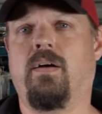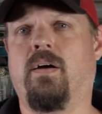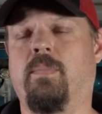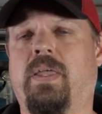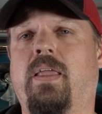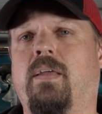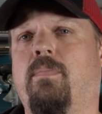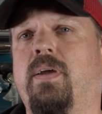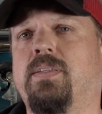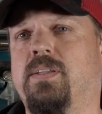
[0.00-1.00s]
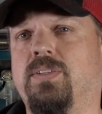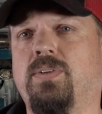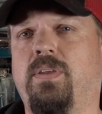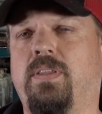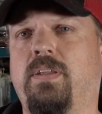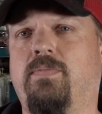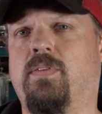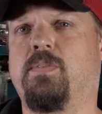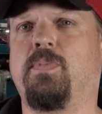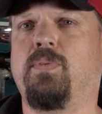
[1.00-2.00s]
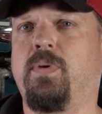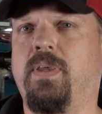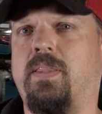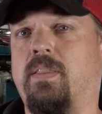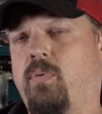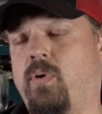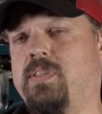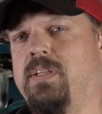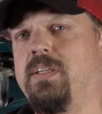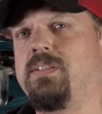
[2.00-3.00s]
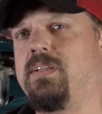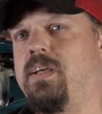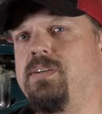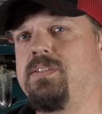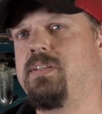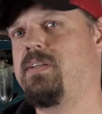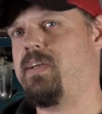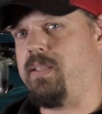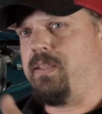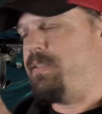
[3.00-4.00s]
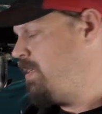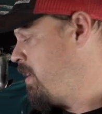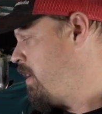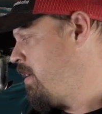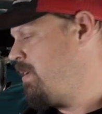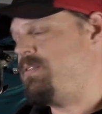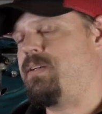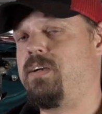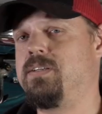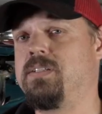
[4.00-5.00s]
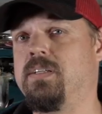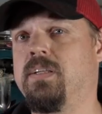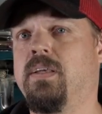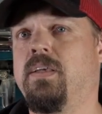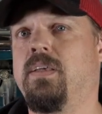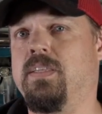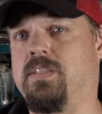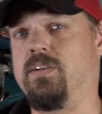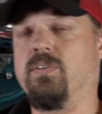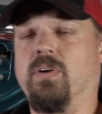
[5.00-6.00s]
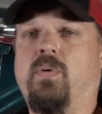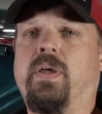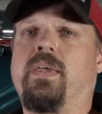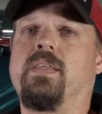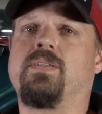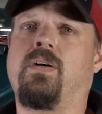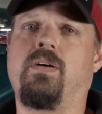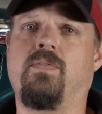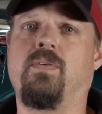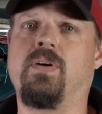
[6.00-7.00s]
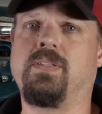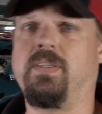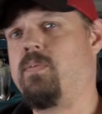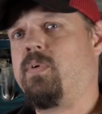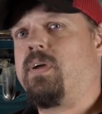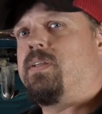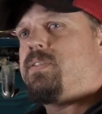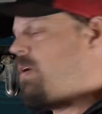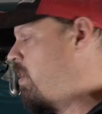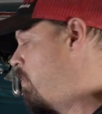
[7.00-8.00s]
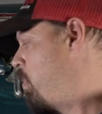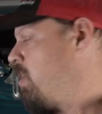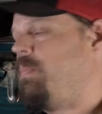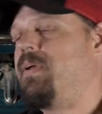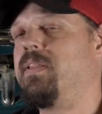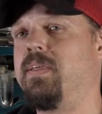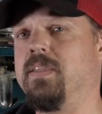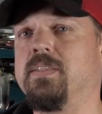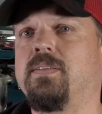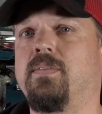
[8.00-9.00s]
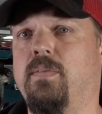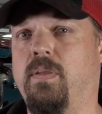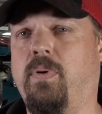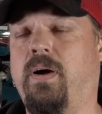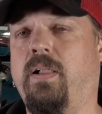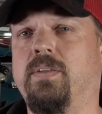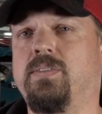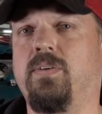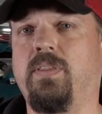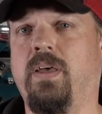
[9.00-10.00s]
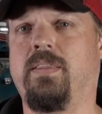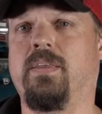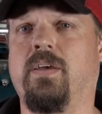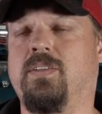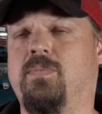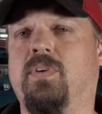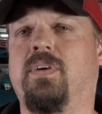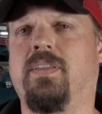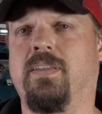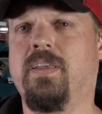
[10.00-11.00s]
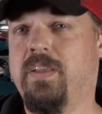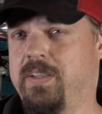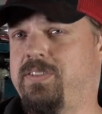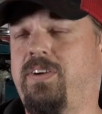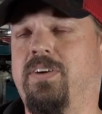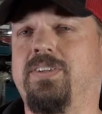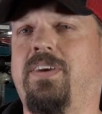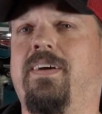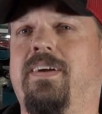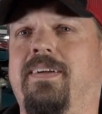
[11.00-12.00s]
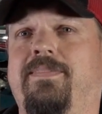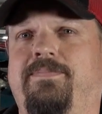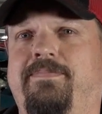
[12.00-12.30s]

Our mechanic Mike's going to show you the difference between the points ignition energy and the CDI ignition energy. He's going to do a quick install for us and then we're going to install it permanently in this Impala so that the customer can start his car.